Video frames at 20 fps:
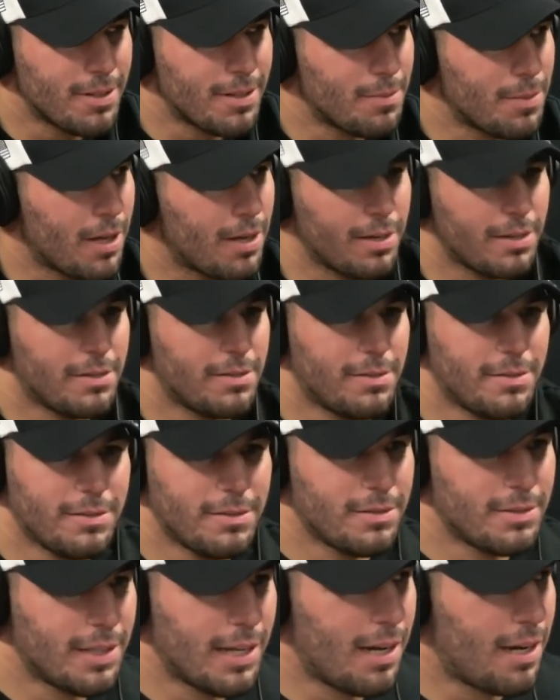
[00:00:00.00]
I'm like,
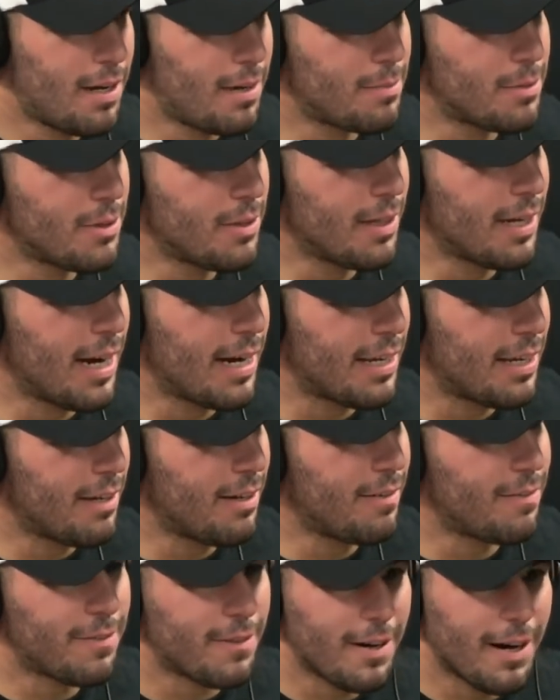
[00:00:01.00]
the hell I'm doing
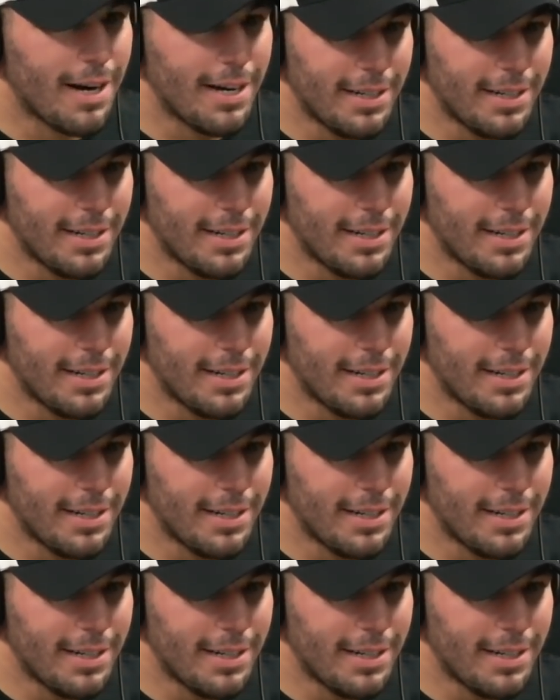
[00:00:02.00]
Aikido for?